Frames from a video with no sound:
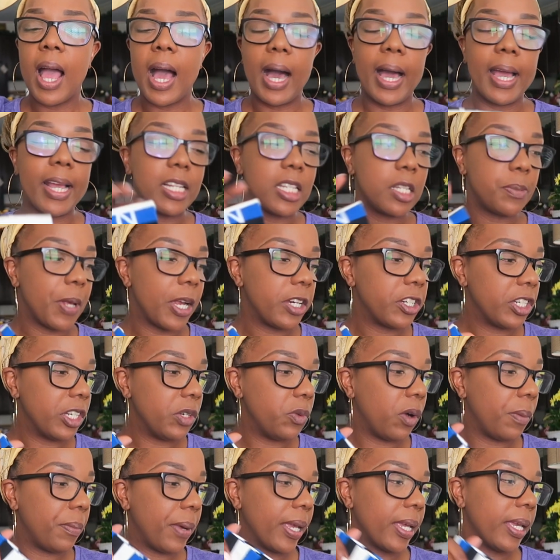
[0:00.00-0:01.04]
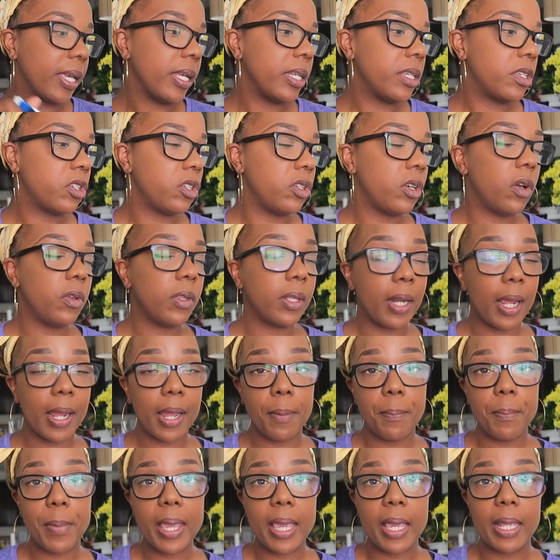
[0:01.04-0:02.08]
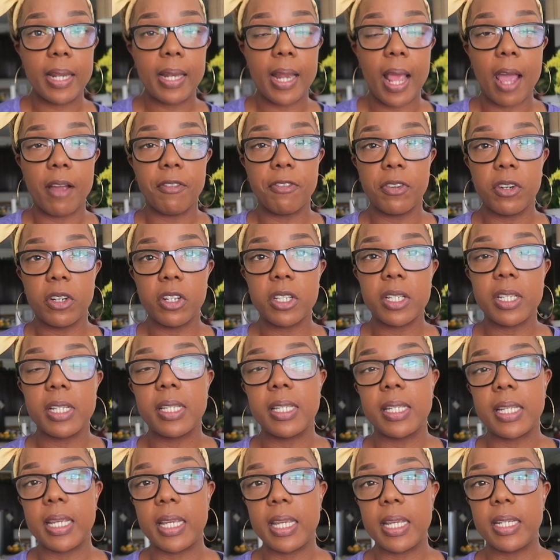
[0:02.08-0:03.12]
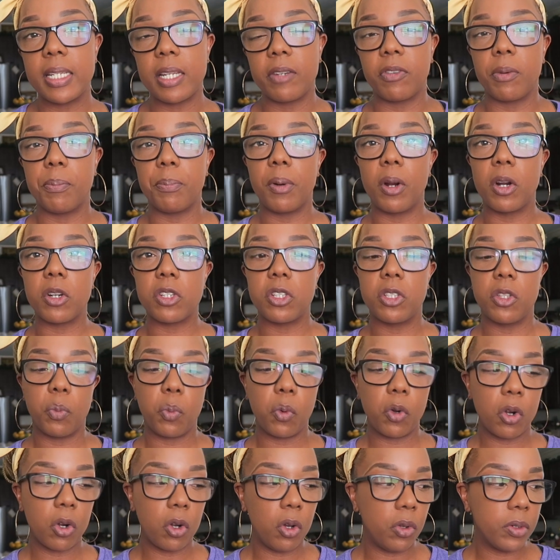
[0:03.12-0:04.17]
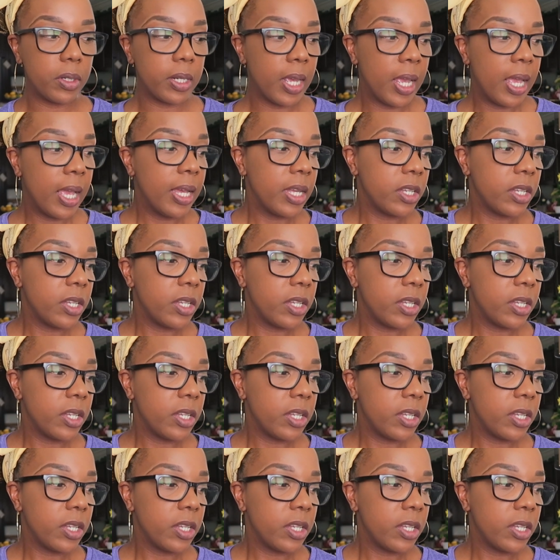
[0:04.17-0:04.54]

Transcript: I especially want my kids to know that I am making an effort to see different parts of the world.